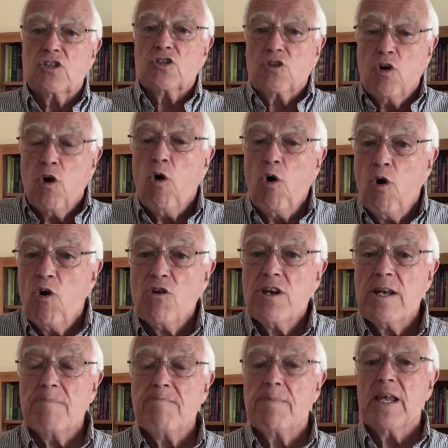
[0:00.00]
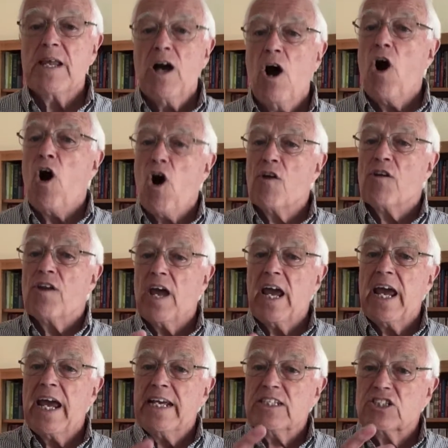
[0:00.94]
corn on
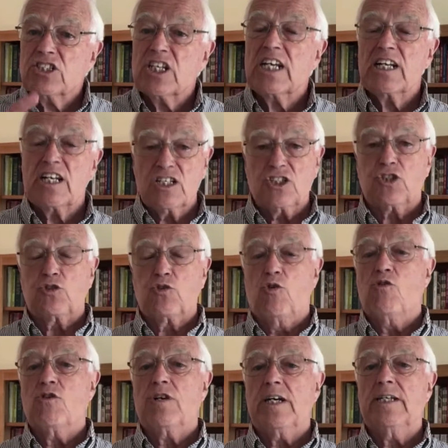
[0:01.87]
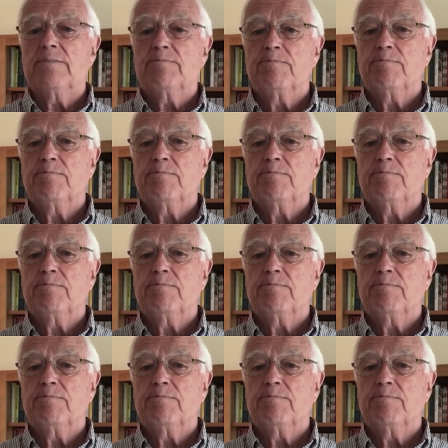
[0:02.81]
a single stalk.